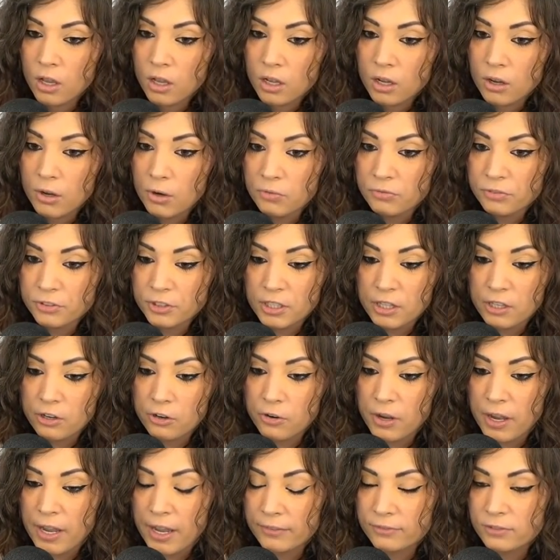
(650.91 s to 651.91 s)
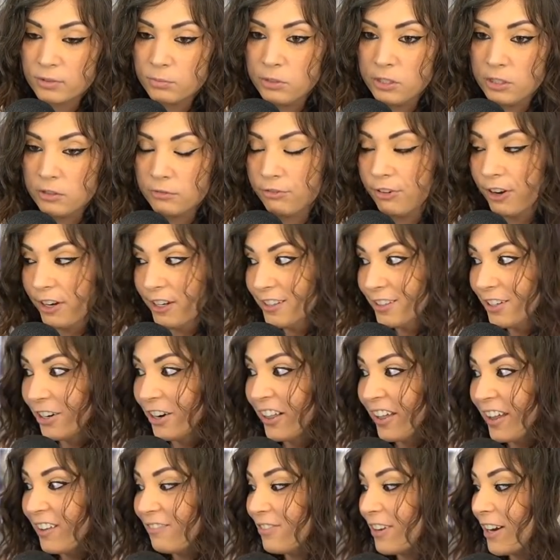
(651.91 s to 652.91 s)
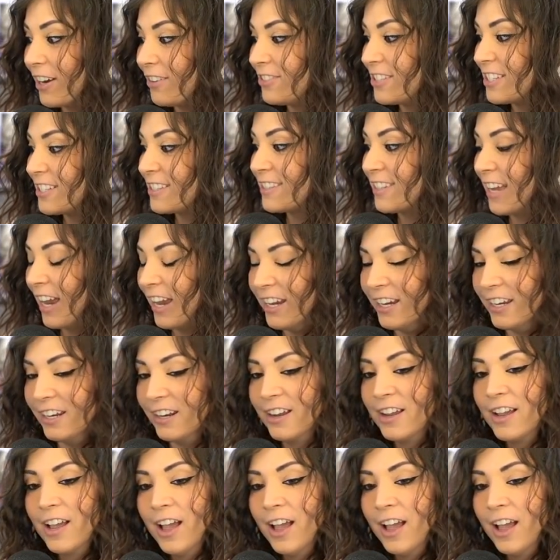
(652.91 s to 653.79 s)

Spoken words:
hopefully they don't have to be in a fight in their life, but I'm just saying.